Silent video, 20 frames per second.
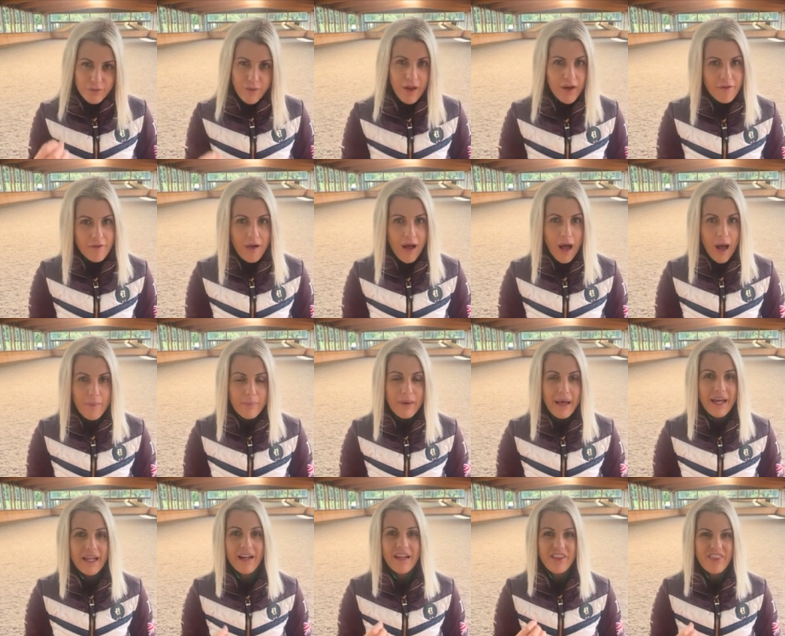runner-up,
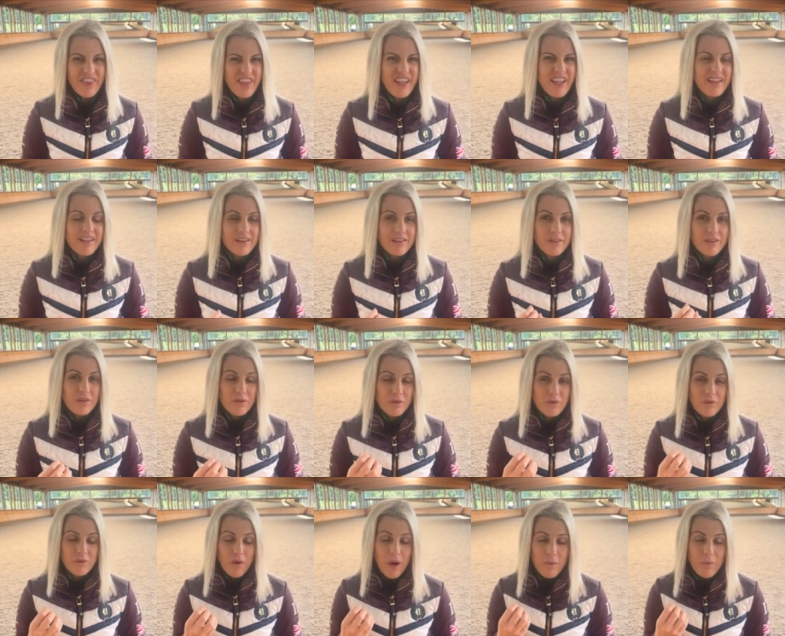and I think
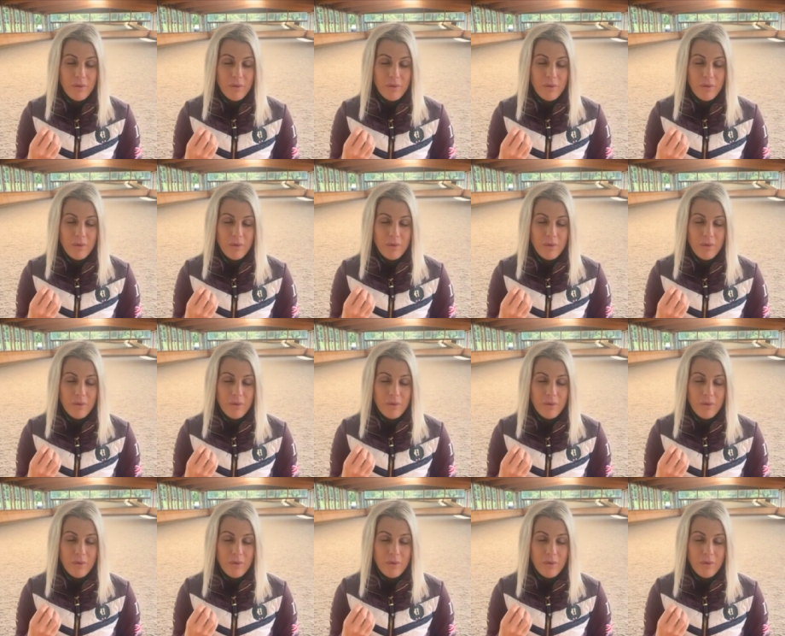I'm